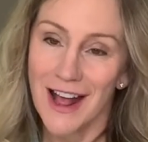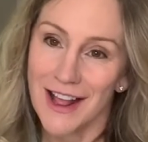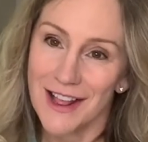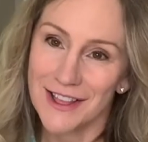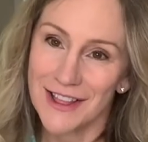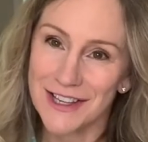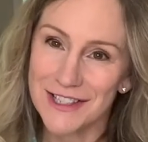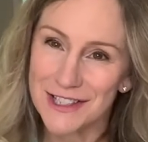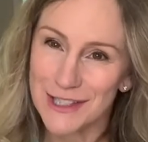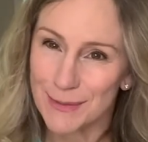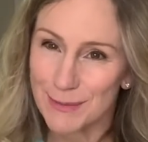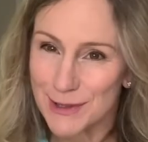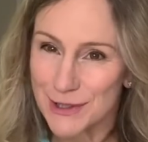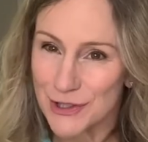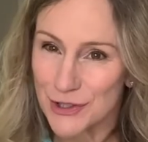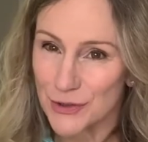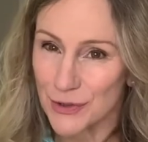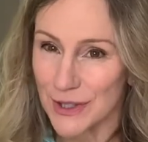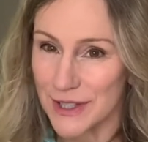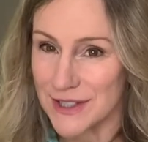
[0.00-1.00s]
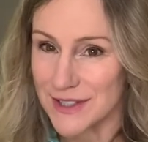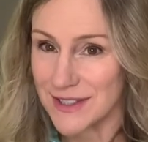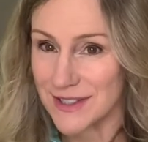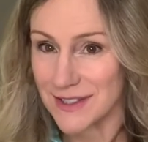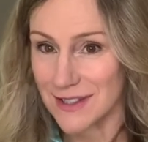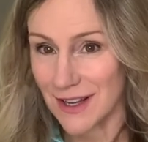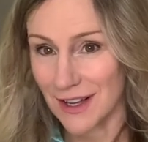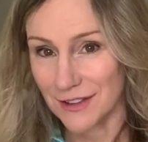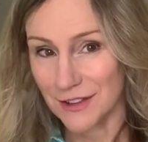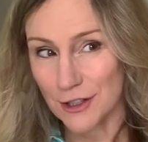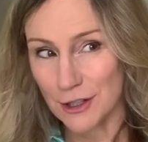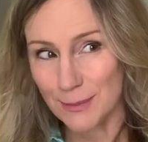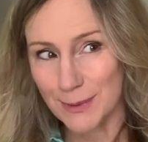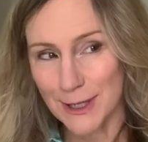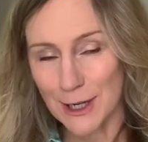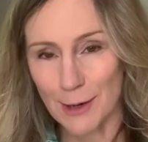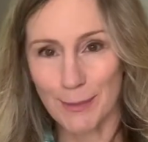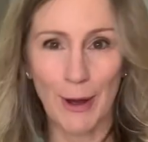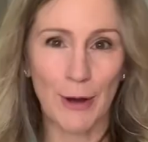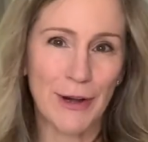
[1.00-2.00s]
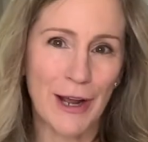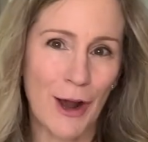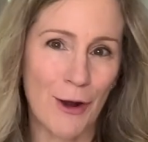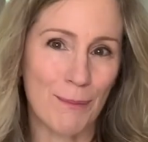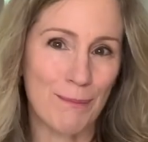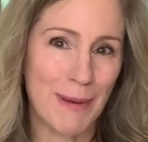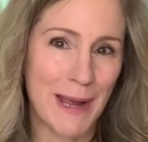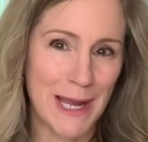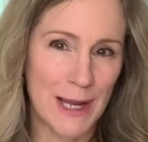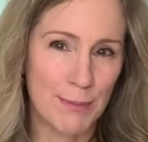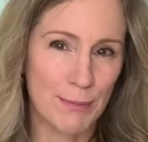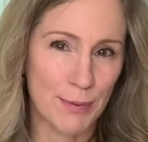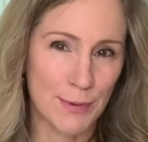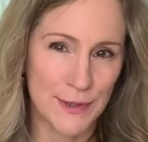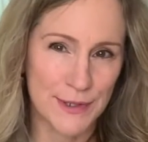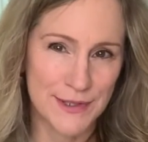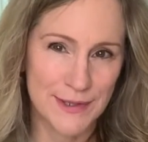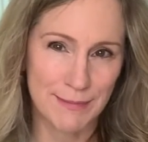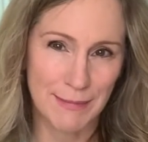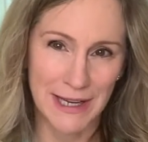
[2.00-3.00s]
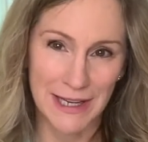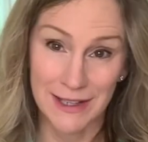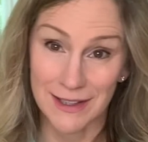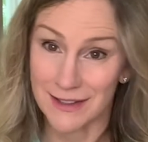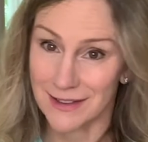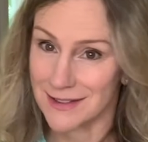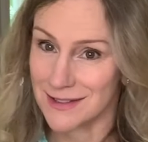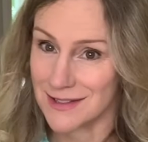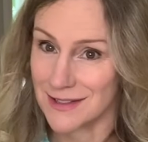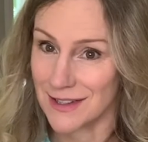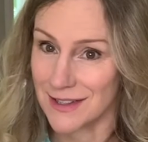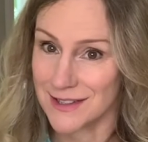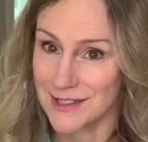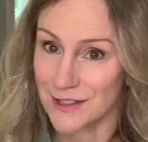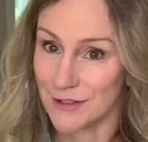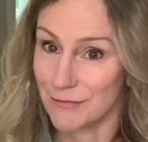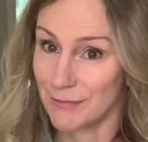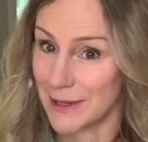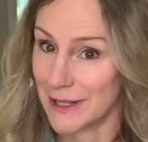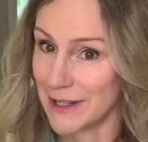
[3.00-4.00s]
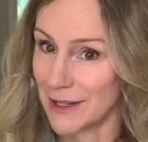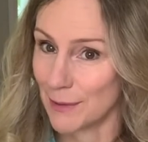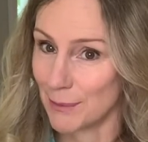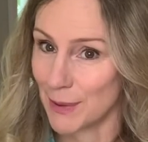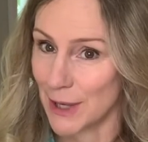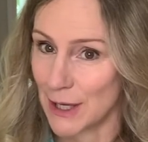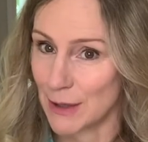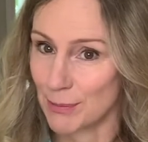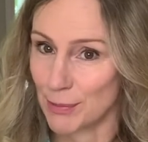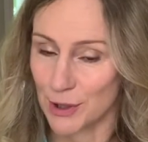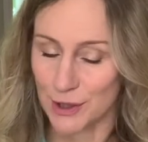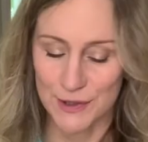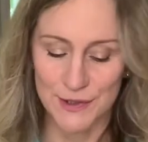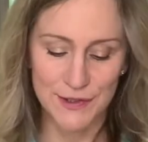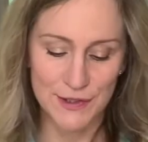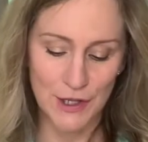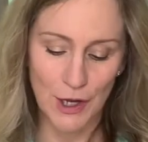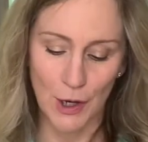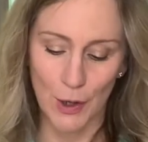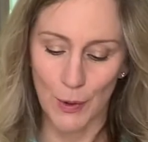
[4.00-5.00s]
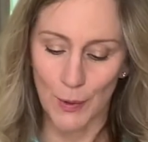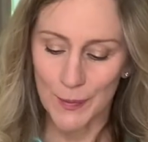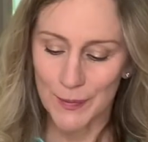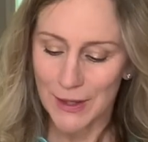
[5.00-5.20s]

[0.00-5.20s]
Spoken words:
that demonstrates a little bit about how paper is made, the science of making paper. So